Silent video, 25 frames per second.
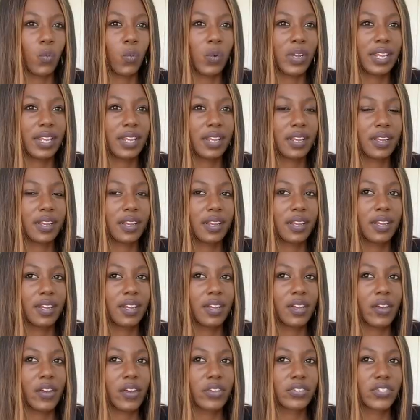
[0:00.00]
weak.
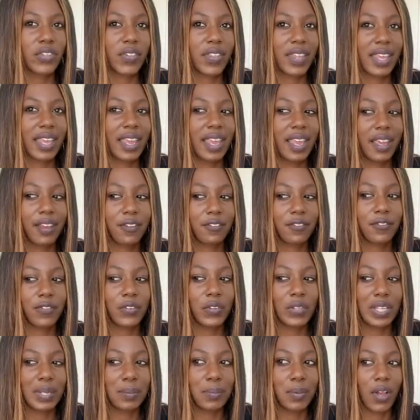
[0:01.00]
So they can't
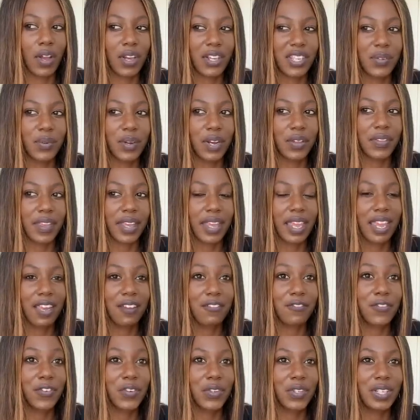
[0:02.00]
fully block you out. They
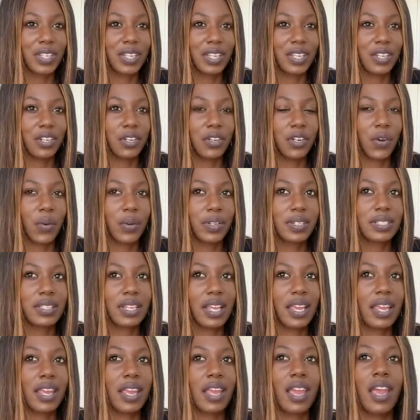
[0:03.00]
can't fully, you know, it's
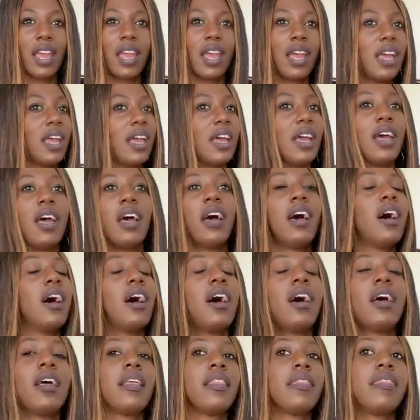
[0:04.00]
like
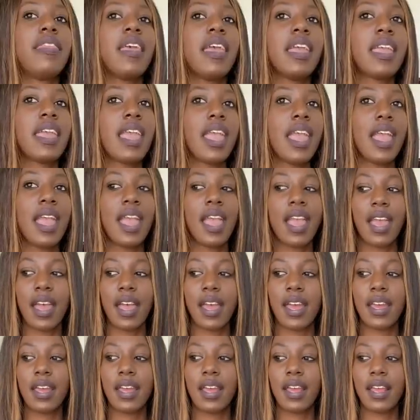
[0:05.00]
they
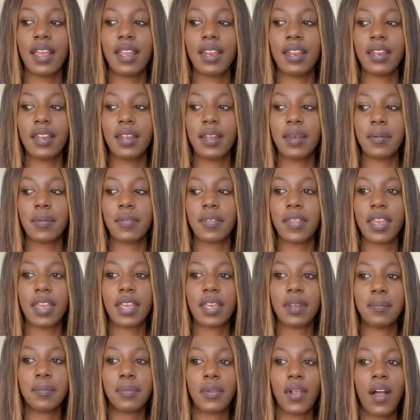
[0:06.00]
can
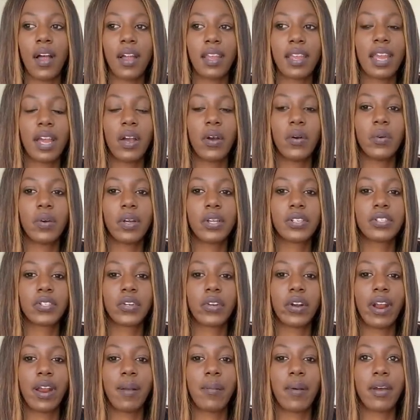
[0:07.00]
block out a
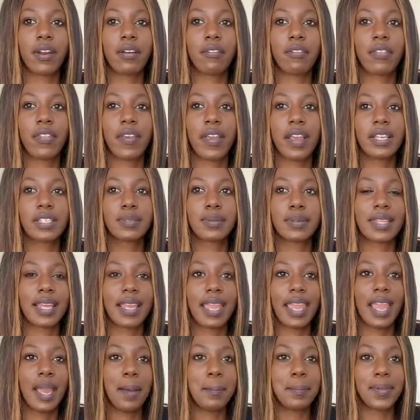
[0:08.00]
certain amount of things, but they
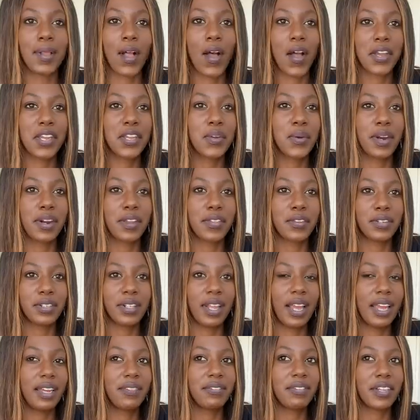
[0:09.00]
can't block you out of their
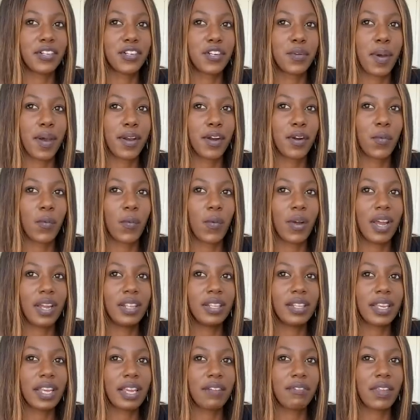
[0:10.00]
life. Like no matter what,
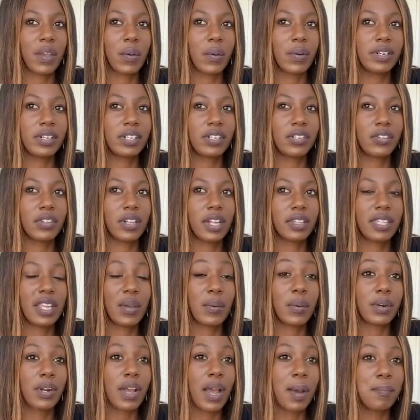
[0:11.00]
like if they were to do that, they
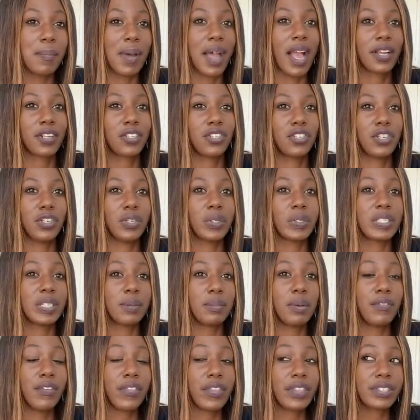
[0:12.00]
would come back to you. Some
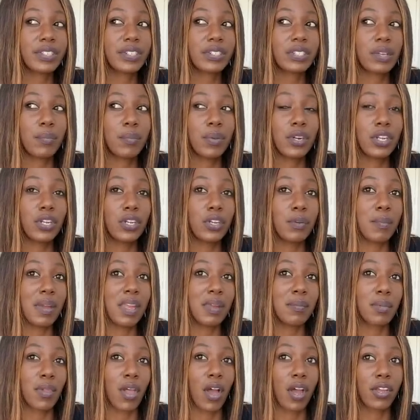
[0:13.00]
of you, this is somebody who
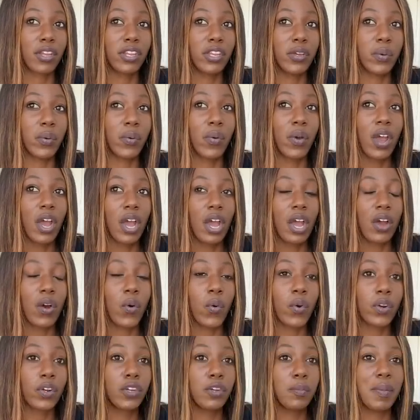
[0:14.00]
may block you
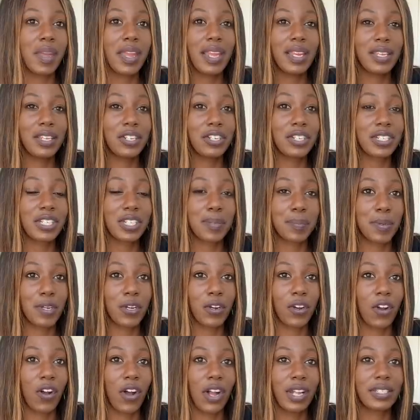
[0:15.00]
or who may
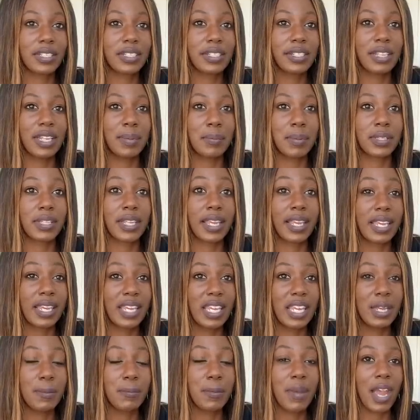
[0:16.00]
disappear constantly, but they
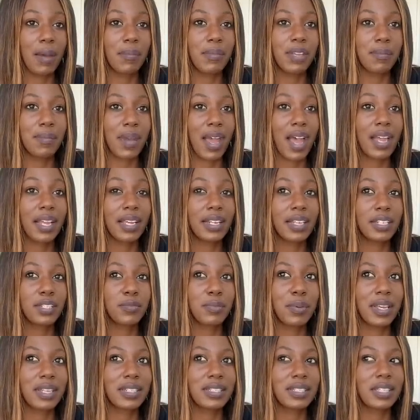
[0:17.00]
keep coming back, and it's
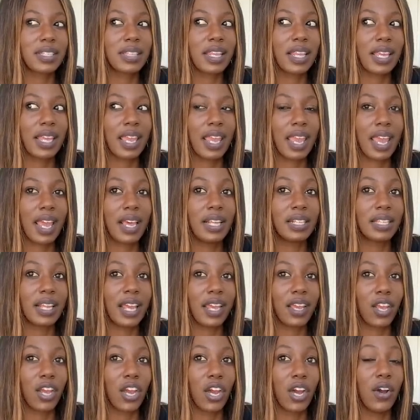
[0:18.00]
because they can't
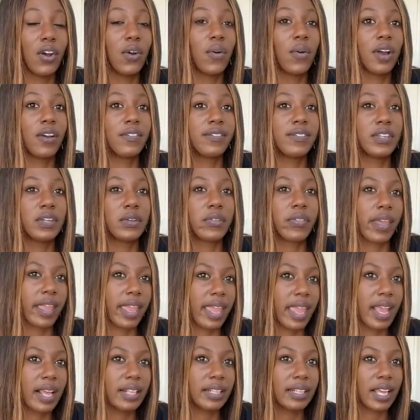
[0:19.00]
let go of you. They
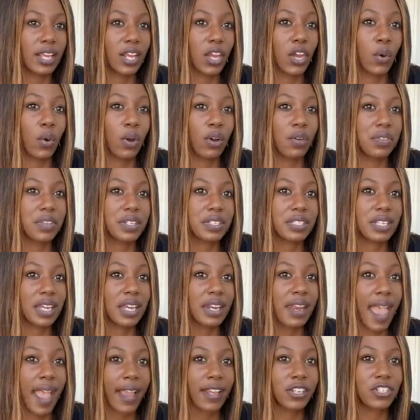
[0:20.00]
can't let go of this
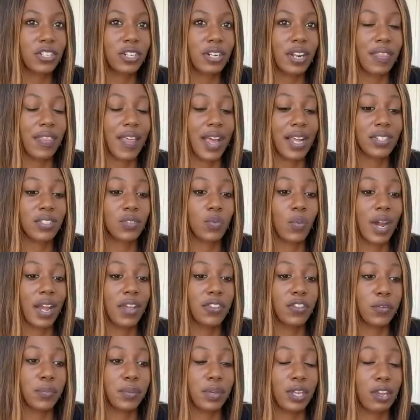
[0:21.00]
connection, and that's why
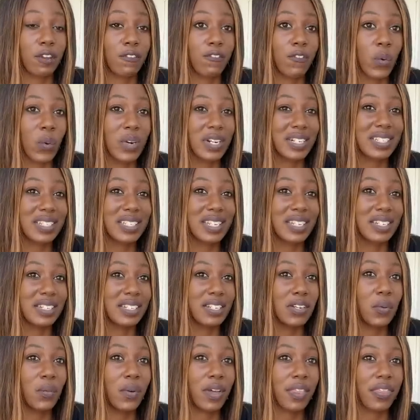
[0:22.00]
they're being forced to
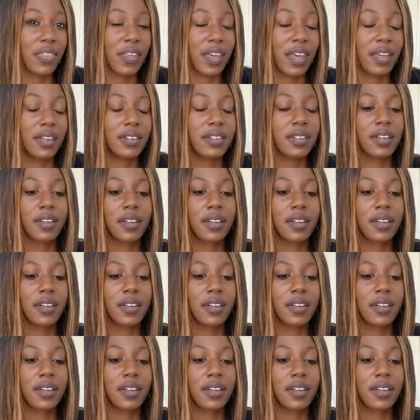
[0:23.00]
deal with it.